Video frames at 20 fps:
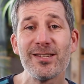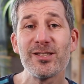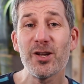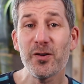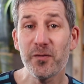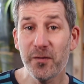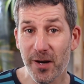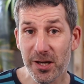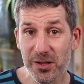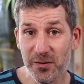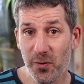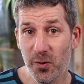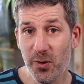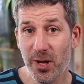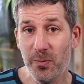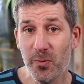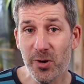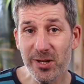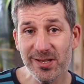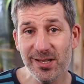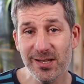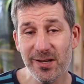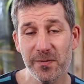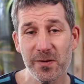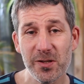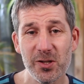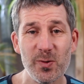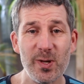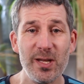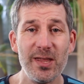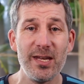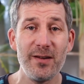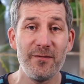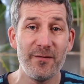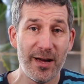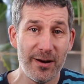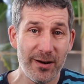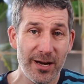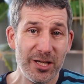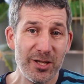So first of all then, what's the difference between the
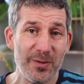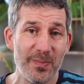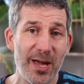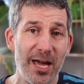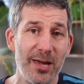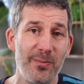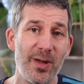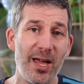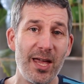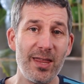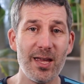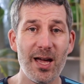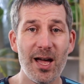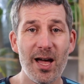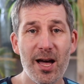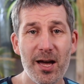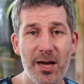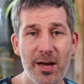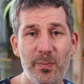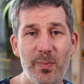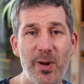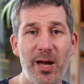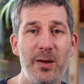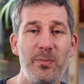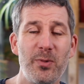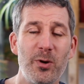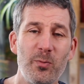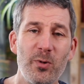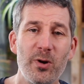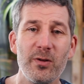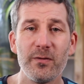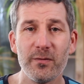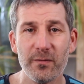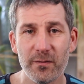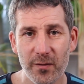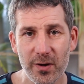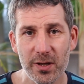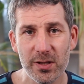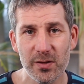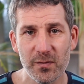foundation paper and the higher paper? Well,
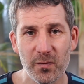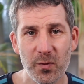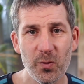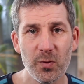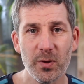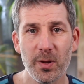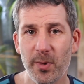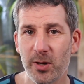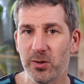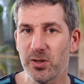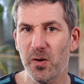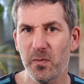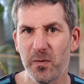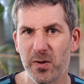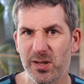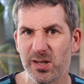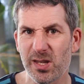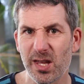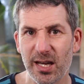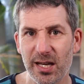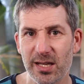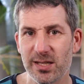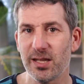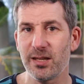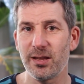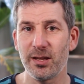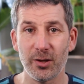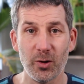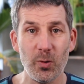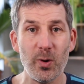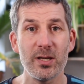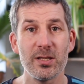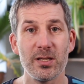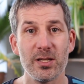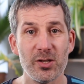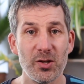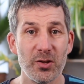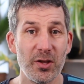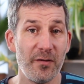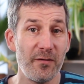first of all, the most obvious thing is that the
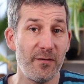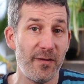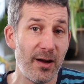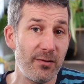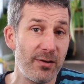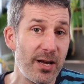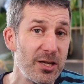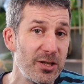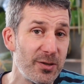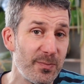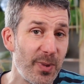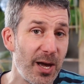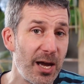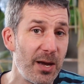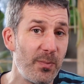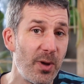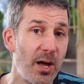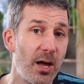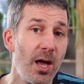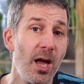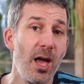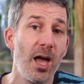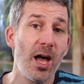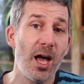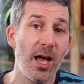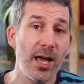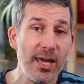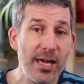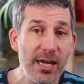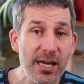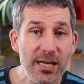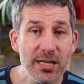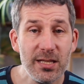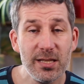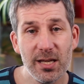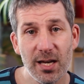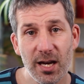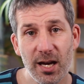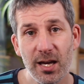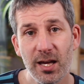questions on the foundation paper are
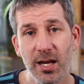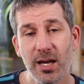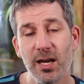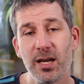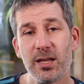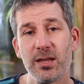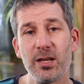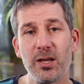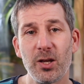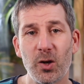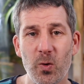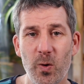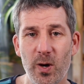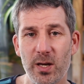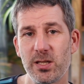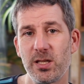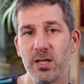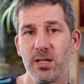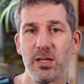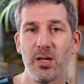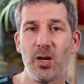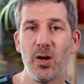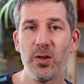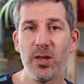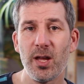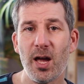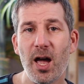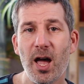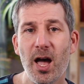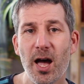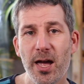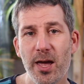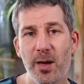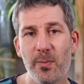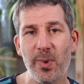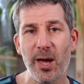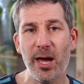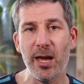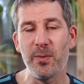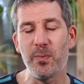easier than the questions on the higher
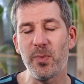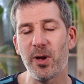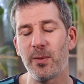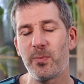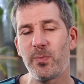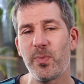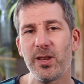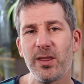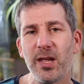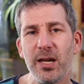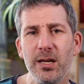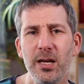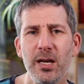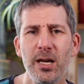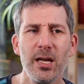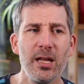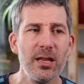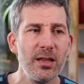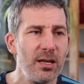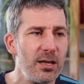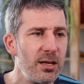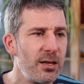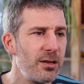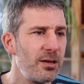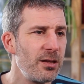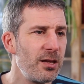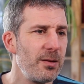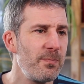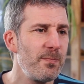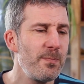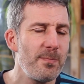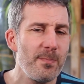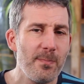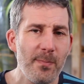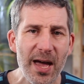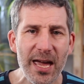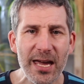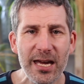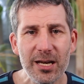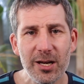paper. But then the
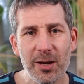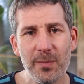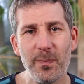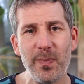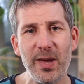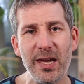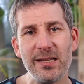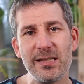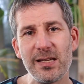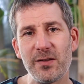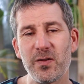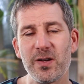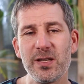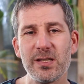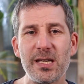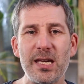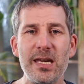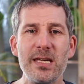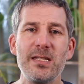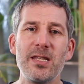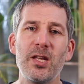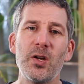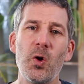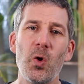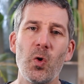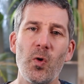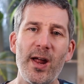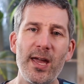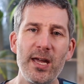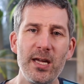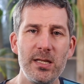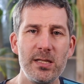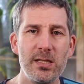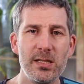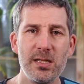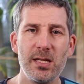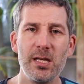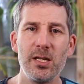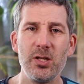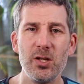main big difference is the
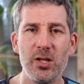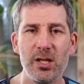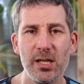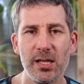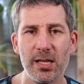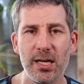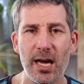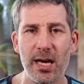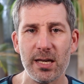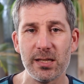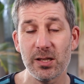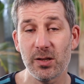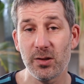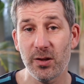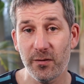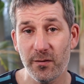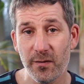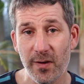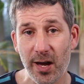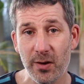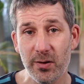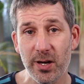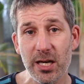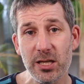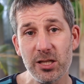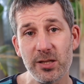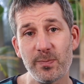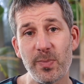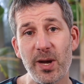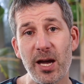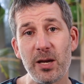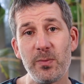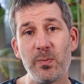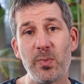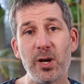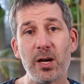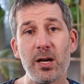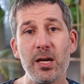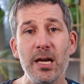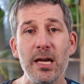grades that you can get. So the foundation
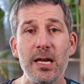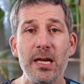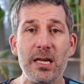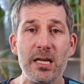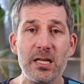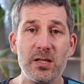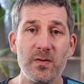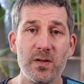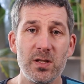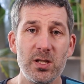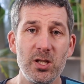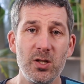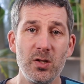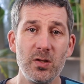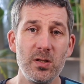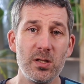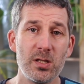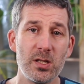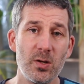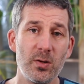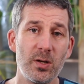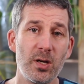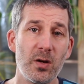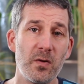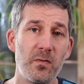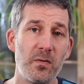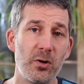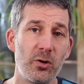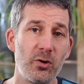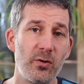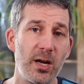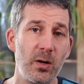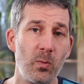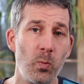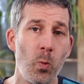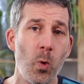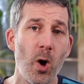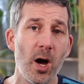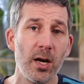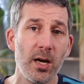paper is for students who are going for a
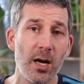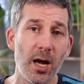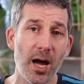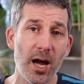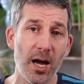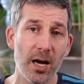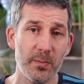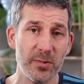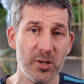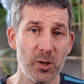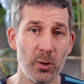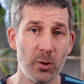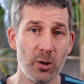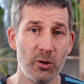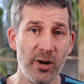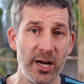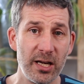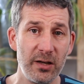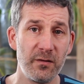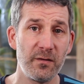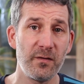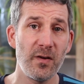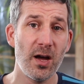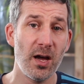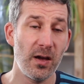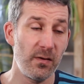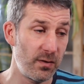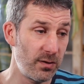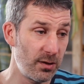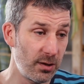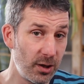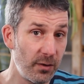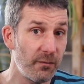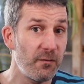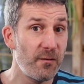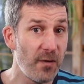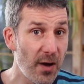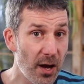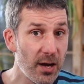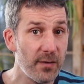grade 1 up to a grade 5. And
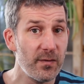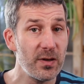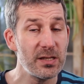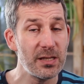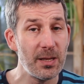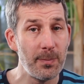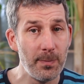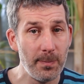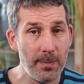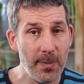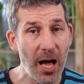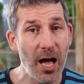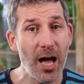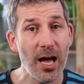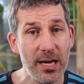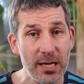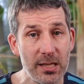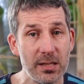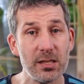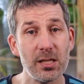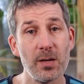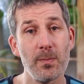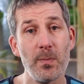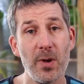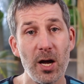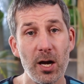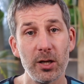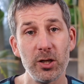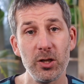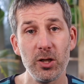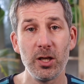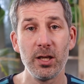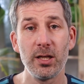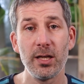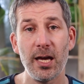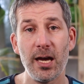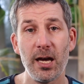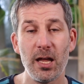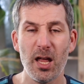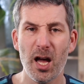5 is the highest mark you
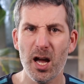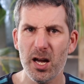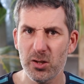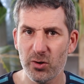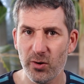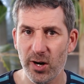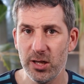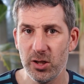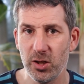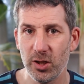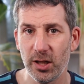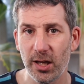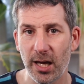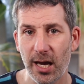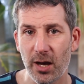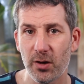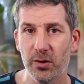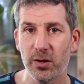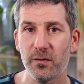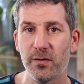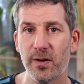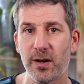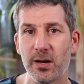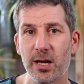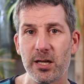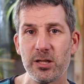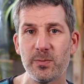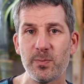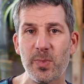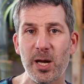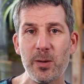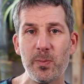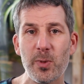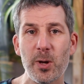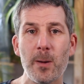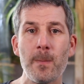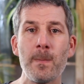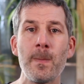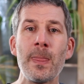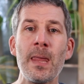can get, the highest grade you can get on the foundation
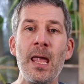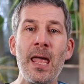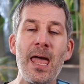paper.